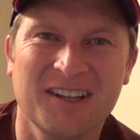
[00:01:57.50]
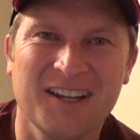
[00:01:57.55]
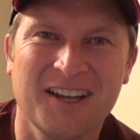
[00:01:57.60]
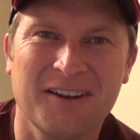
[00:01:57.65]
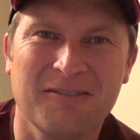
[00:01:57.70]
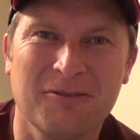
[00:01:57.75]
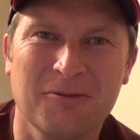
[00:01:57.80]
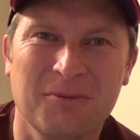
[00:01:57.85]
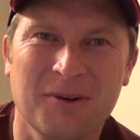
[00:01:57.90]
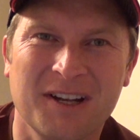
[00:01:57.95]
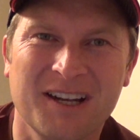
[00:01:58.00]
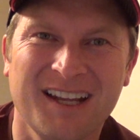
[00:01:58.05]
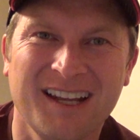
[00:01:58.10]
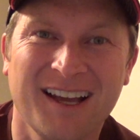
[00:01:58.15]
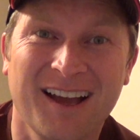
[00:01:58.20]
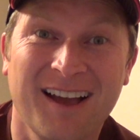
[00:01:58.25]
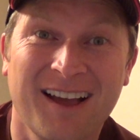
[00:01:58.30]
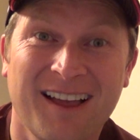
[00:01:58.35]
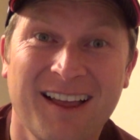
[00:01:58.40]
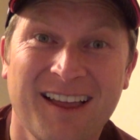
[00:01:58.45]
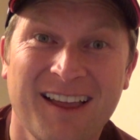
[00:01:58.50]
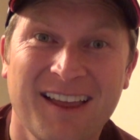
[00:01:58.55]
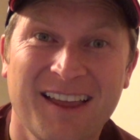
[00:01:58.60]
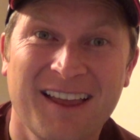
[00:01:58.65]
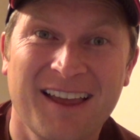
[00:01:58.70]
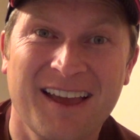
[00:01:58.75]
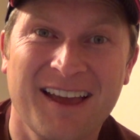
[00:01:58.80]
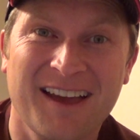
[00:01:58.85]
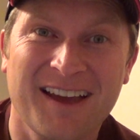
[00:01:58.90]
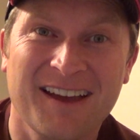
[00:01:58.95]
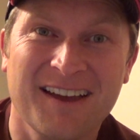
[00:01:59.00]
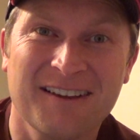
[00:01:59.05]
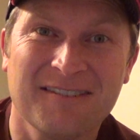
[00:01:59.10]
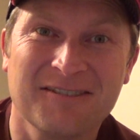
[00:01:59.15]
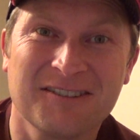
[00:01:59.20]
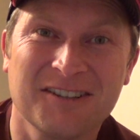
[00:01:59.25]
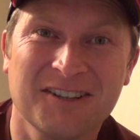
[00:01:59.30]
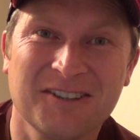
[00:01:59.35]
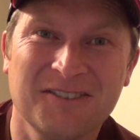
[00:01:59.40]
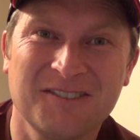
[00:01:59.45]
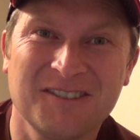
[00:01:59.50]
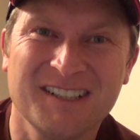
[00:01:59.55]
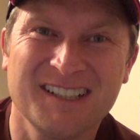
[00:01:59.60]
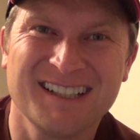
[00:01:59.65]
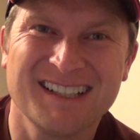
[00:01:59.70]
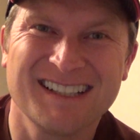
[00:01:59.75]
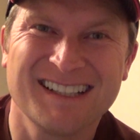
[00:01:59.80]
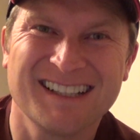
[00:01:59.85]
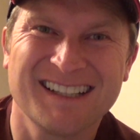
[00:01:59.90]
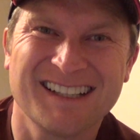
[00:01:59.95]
in, everybody. Have a good one.